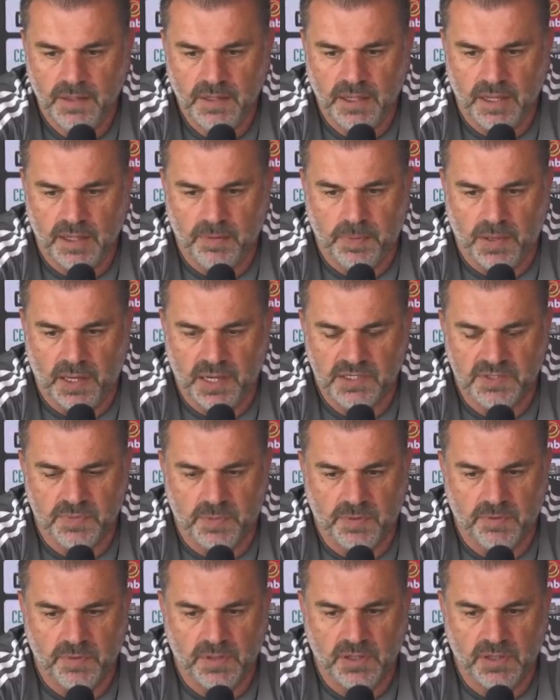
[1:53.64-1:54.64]
you know, the players have
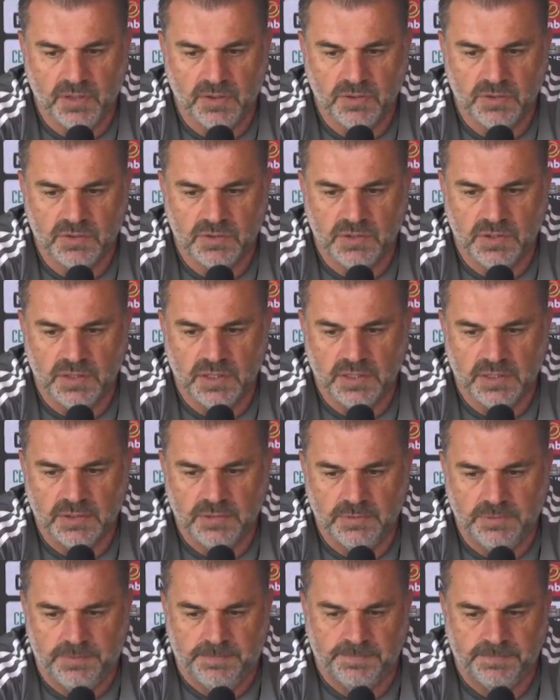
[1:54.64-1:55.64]
been really good
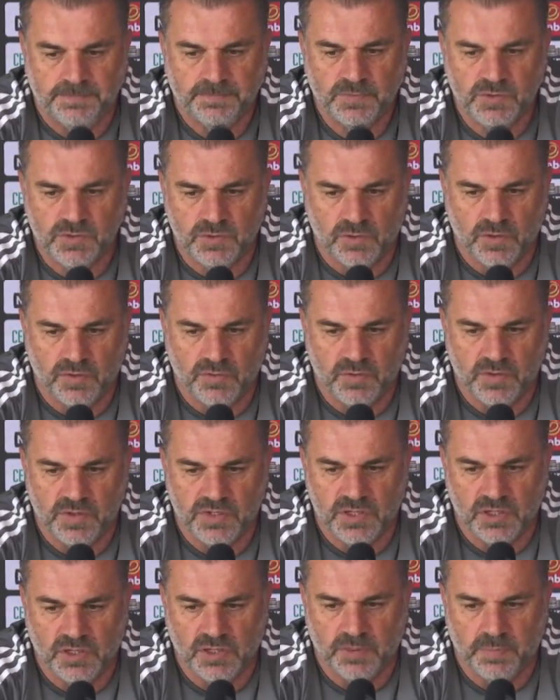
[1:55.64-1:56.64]
sort of through
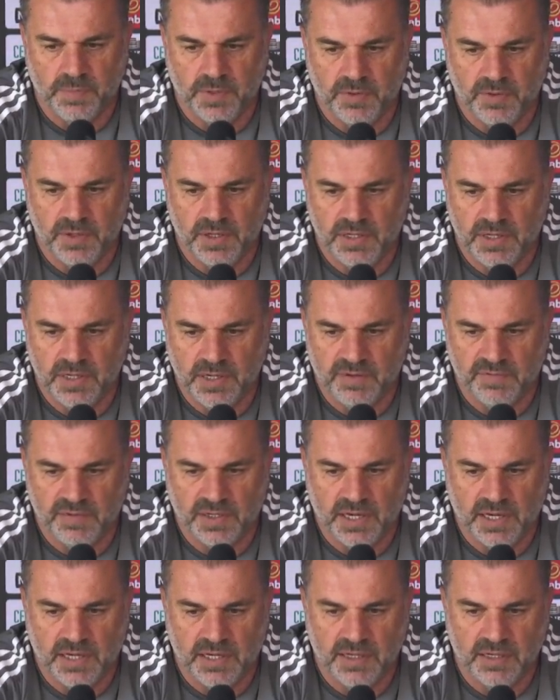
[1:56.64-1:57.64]
this early period in
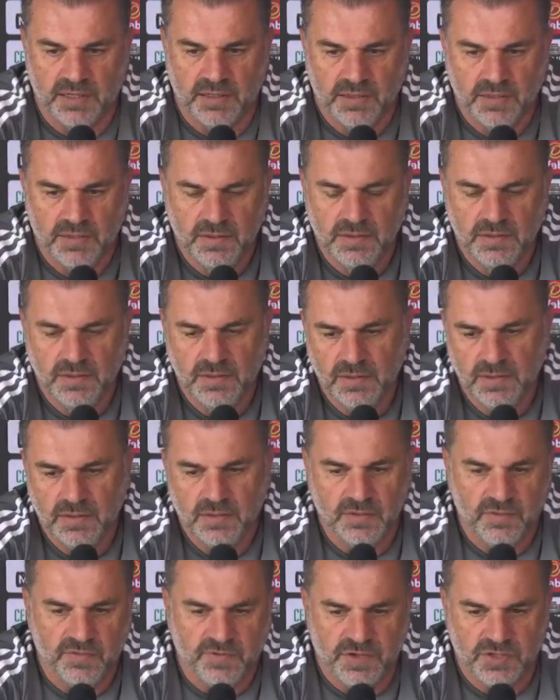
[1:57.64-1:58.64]
navigating
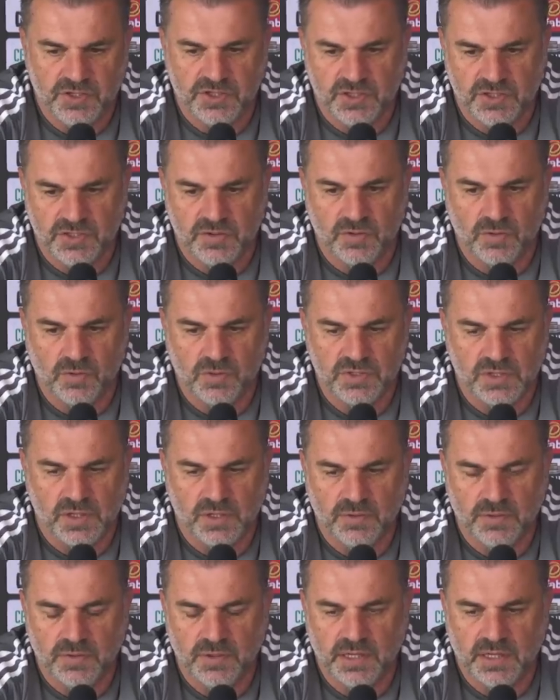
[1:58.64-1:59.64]
the fixtures and
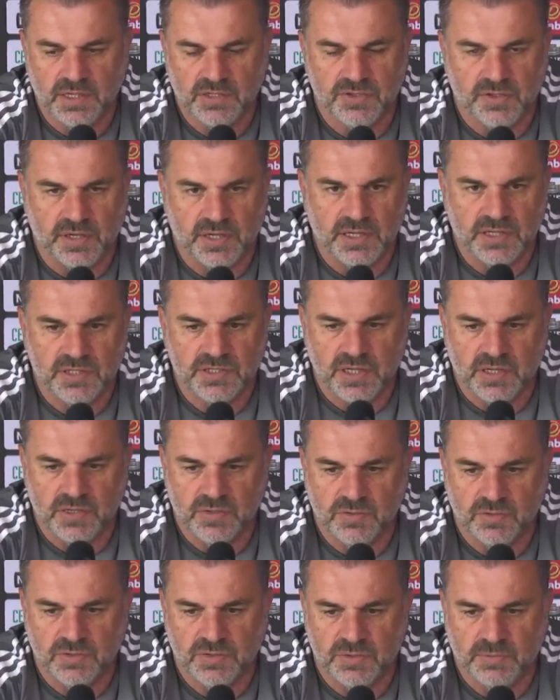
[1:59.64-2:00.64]
also our training
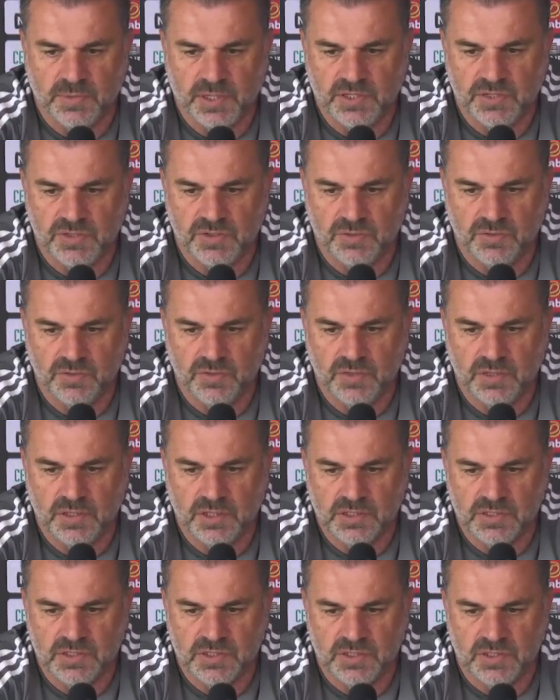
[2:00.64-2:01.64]
schedule to make sure that,
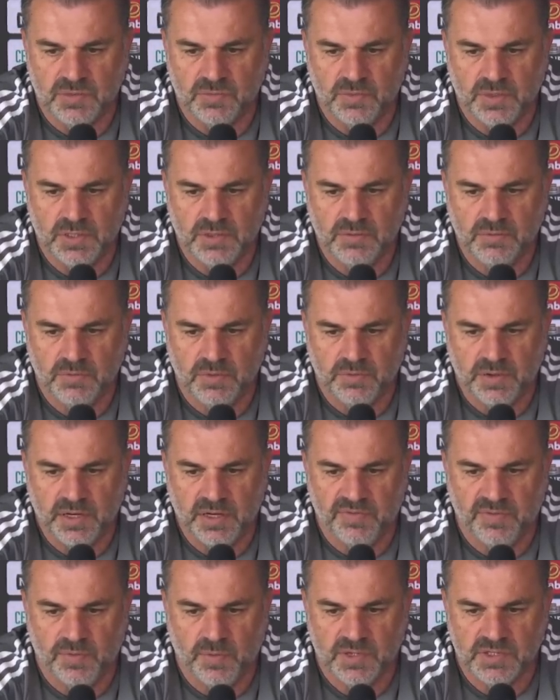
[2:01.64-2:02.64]
like I said, we're
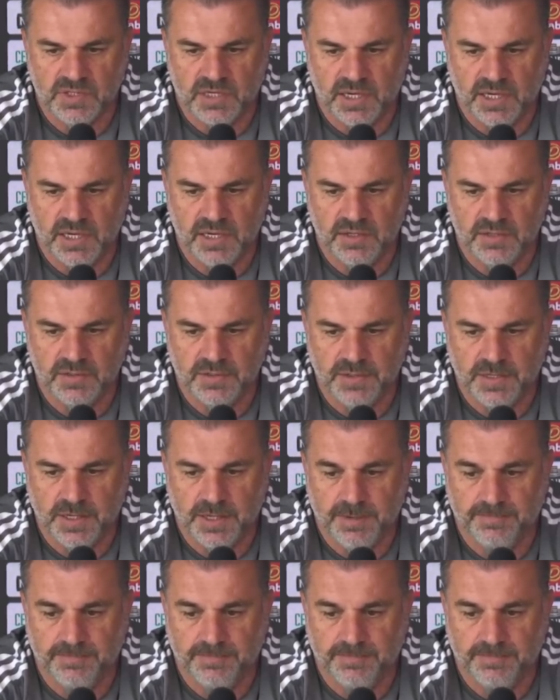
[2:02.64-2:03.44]
ready for what's ahead. And